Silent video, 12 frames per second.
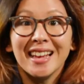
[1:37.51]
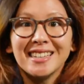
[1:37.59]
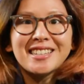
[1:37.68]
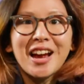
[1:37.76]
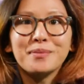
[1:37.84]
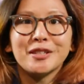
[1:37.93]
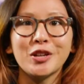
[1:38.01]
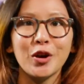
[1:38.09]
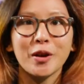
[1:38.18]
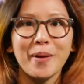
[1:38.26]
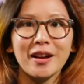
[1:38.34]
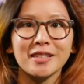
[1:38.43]
it's time to
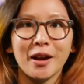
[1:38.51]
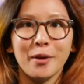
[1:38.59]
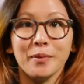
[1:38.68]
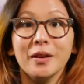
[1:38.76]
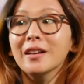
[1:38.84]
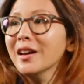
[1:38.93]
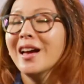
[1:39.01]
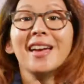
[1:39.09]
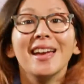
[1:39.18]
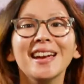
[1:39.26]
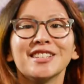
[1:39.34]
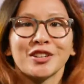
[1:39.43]
talk about some.
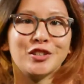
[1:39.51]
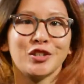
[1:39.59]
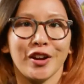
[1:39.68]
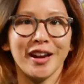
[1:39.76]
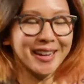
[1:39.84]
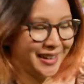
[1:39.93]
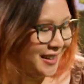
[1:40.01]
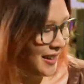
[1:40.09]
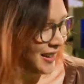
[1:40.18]
Here's a good trick.